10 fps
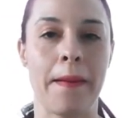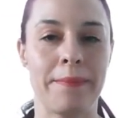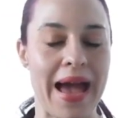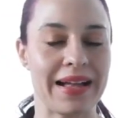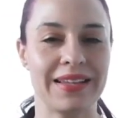
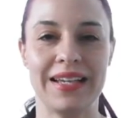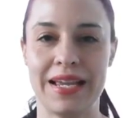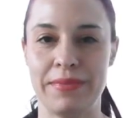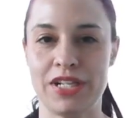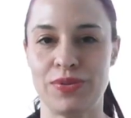backlit
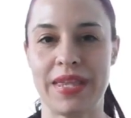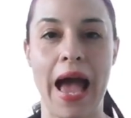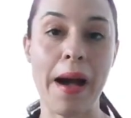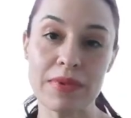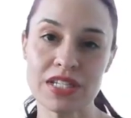image with
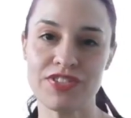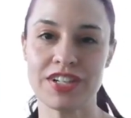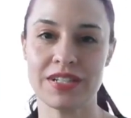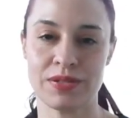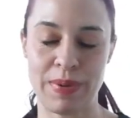
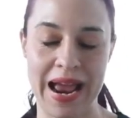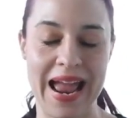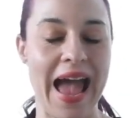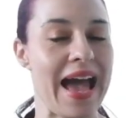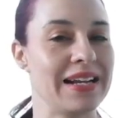atmosphere
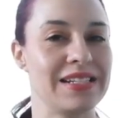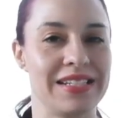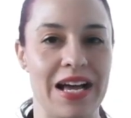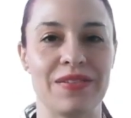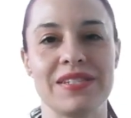spray and
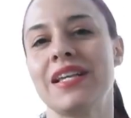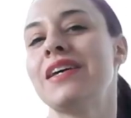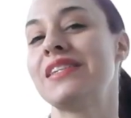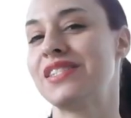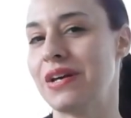gels.
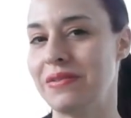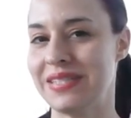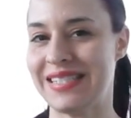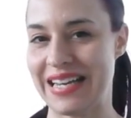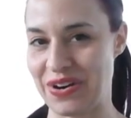So
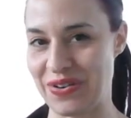stick